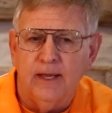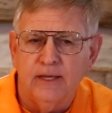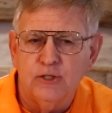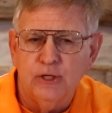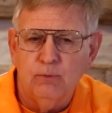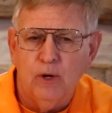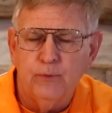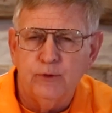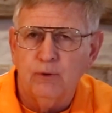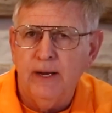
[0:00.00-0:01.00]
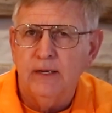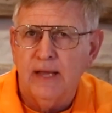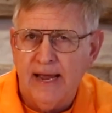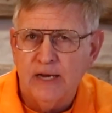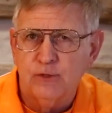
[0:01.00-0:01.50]
and she rode the train
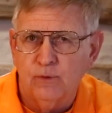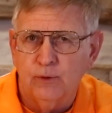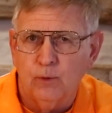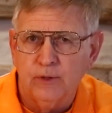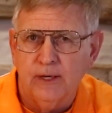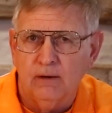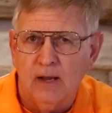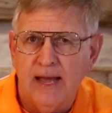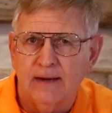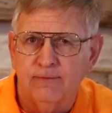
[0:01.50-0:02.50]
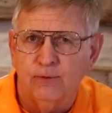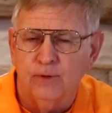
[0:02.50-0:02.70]
to Asheville, North Carolina.